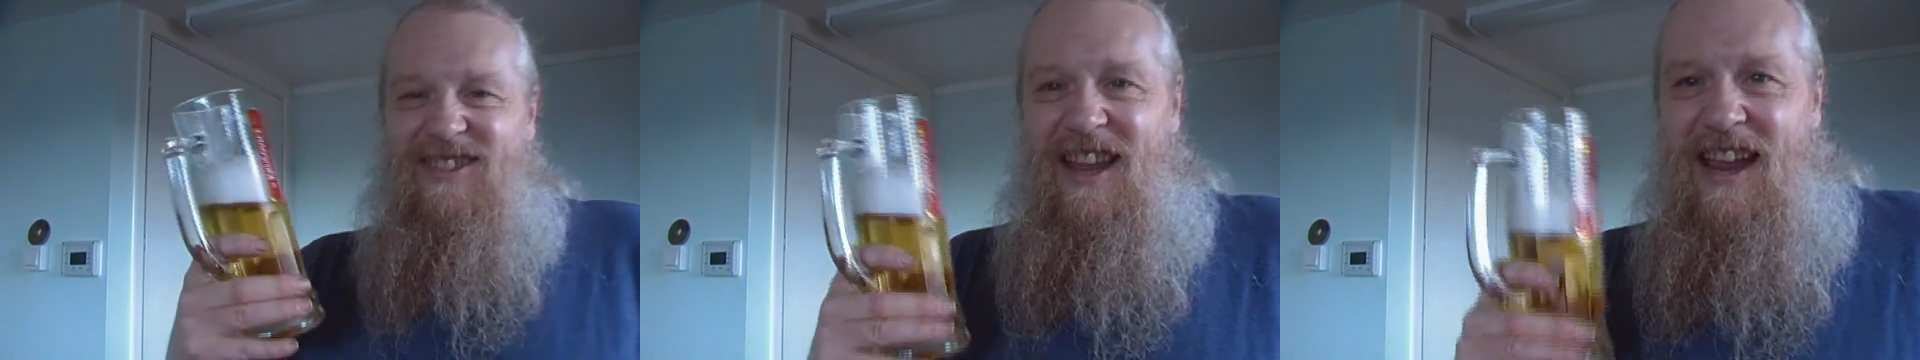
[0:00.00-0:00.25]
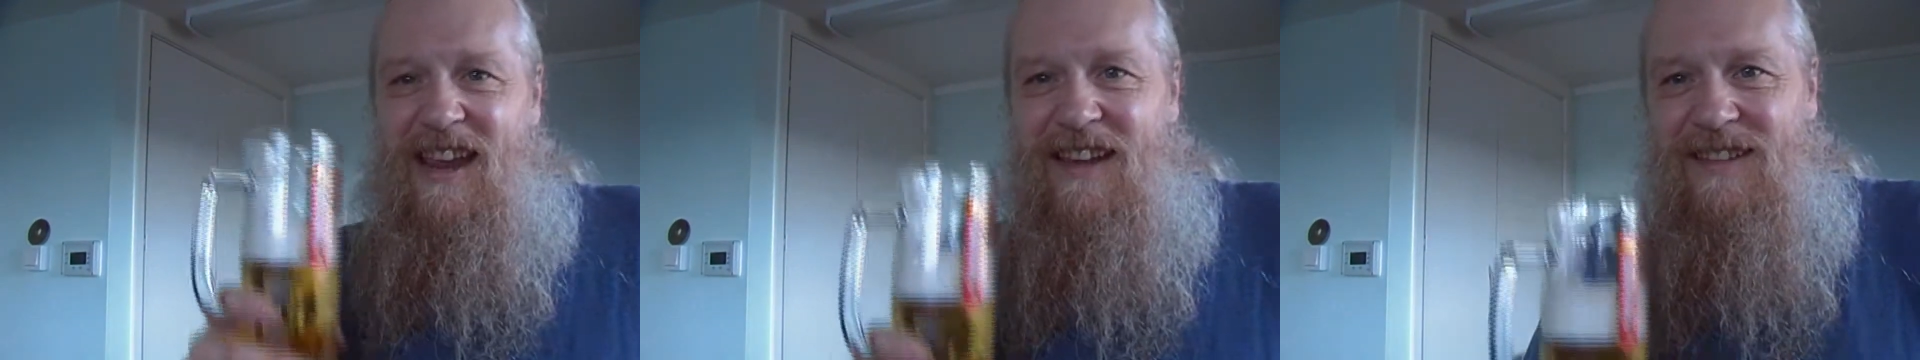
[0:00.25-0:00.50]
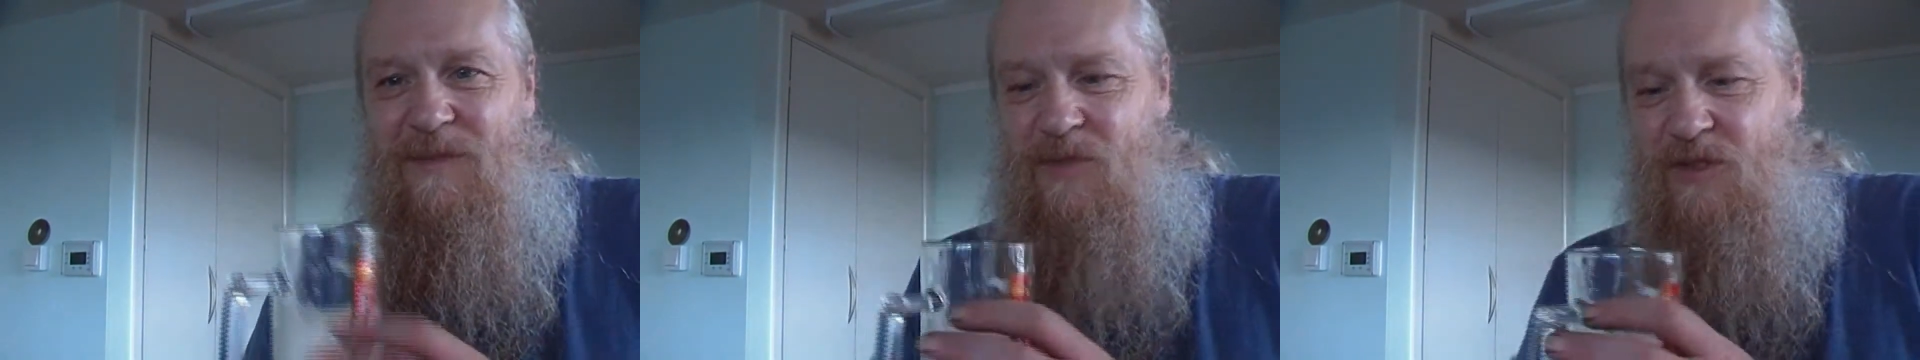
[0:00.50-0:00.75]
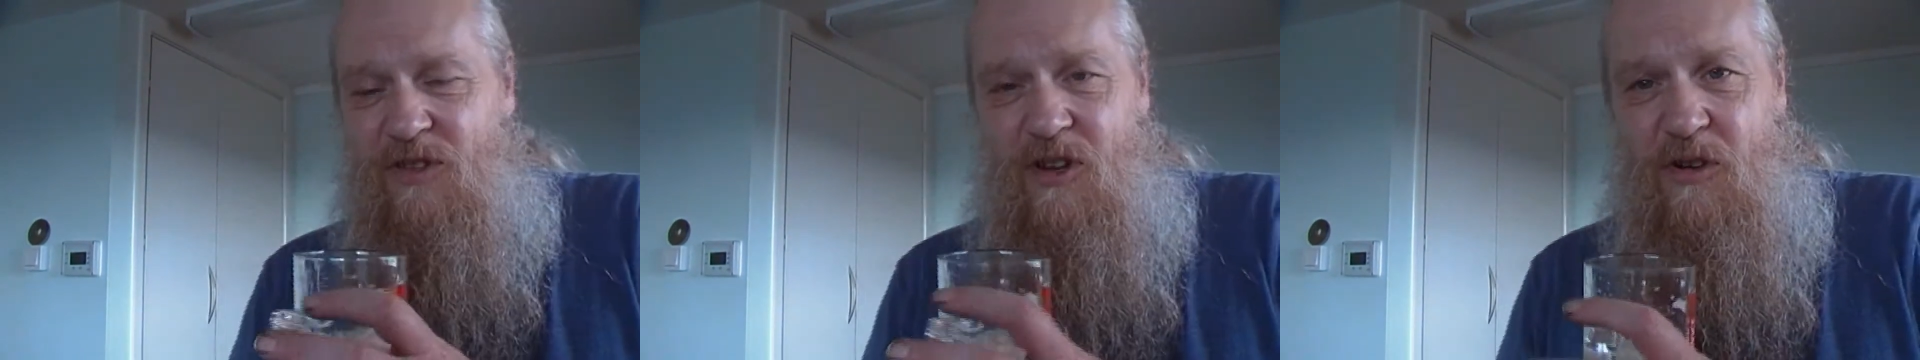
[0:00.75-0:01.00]
like a Stein.
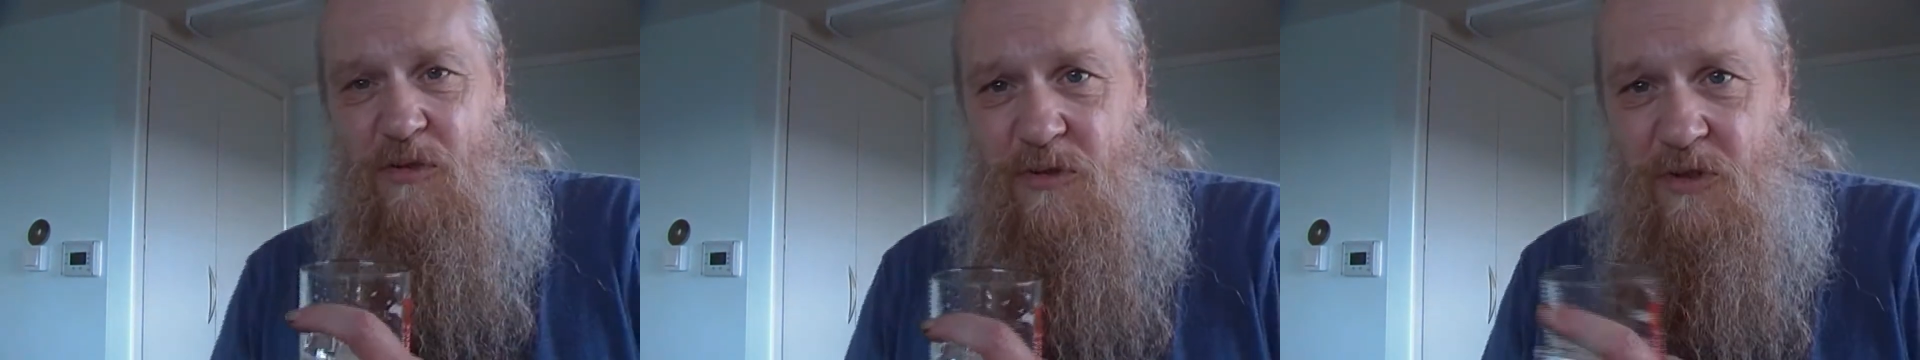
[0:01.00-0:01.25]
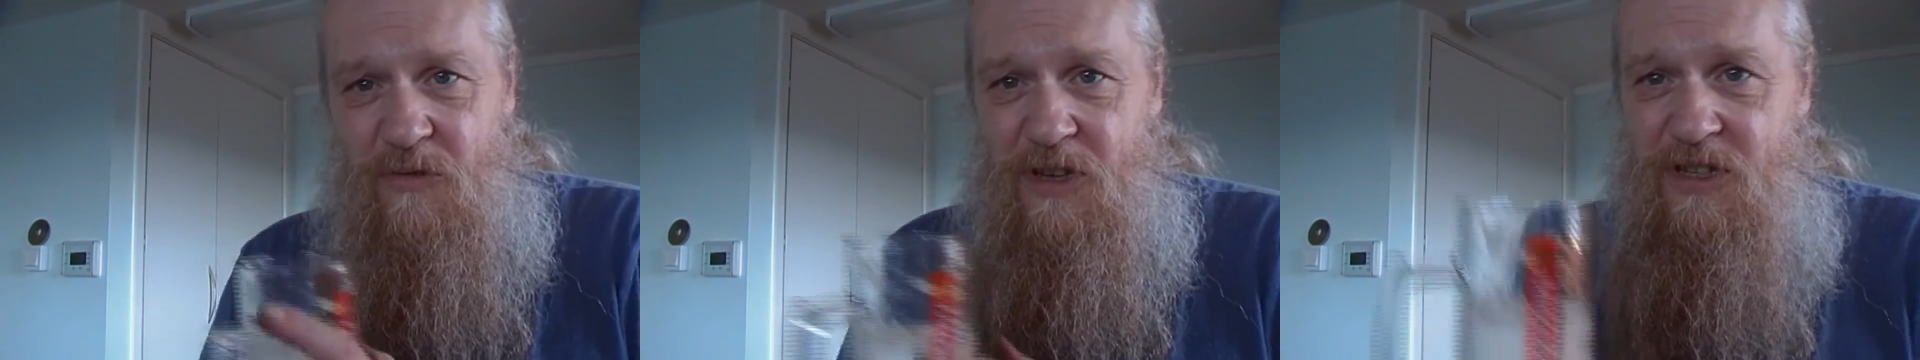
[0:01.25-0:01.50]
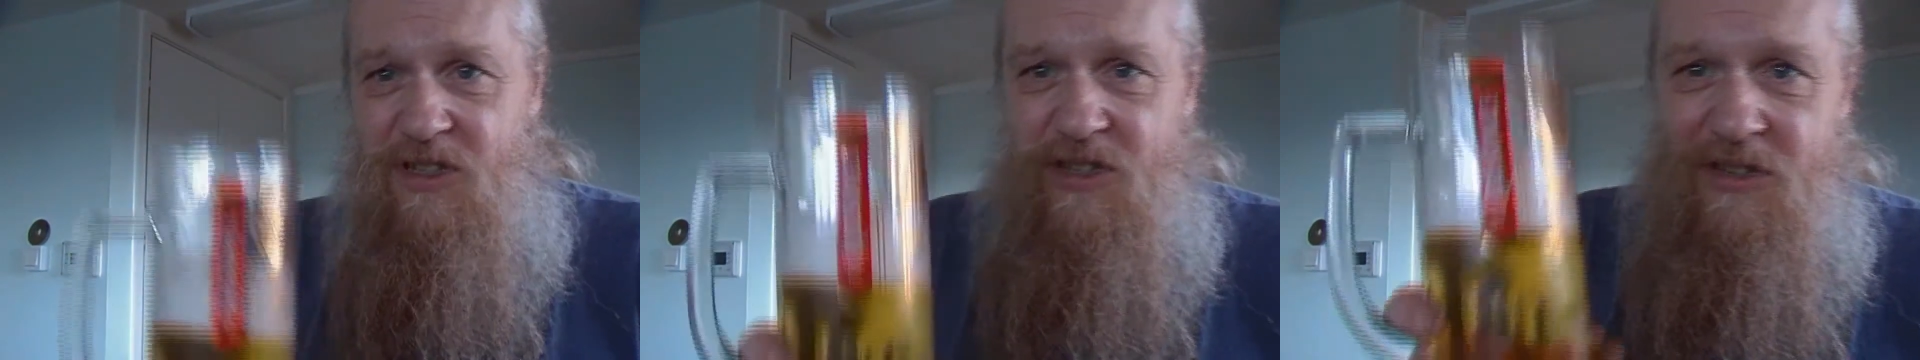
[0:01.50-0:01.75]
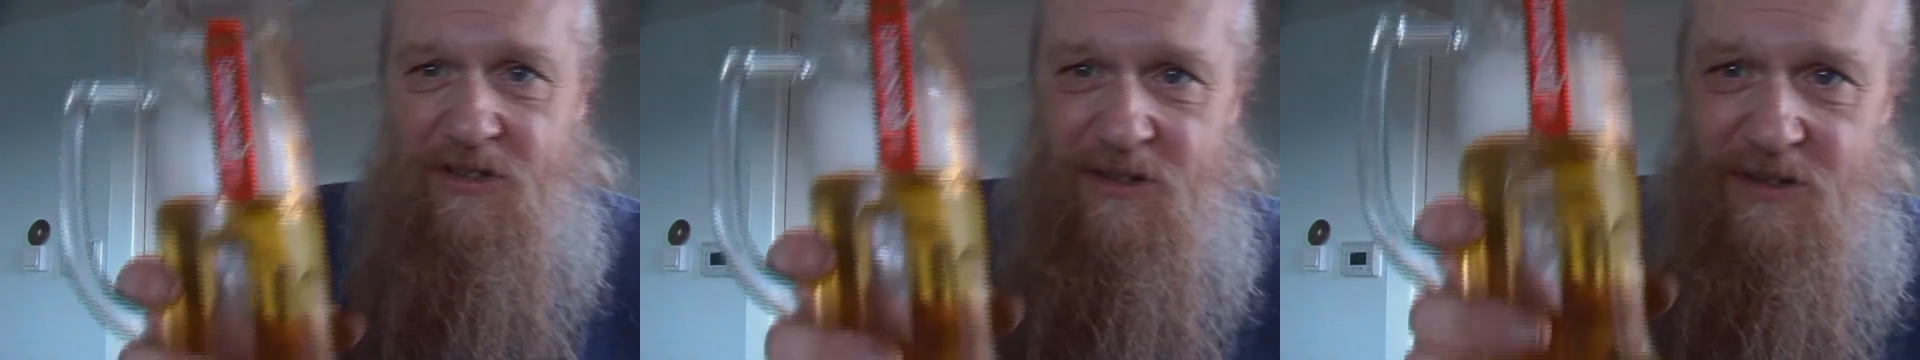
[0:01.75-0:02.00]
I'm using a
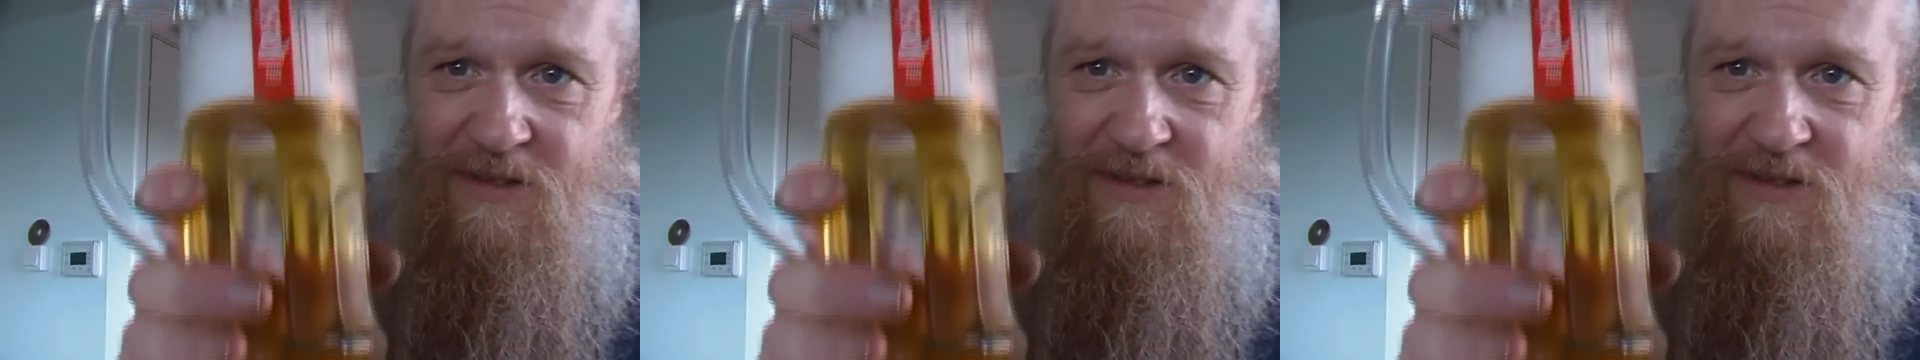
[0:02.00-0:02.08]
Kruzovich.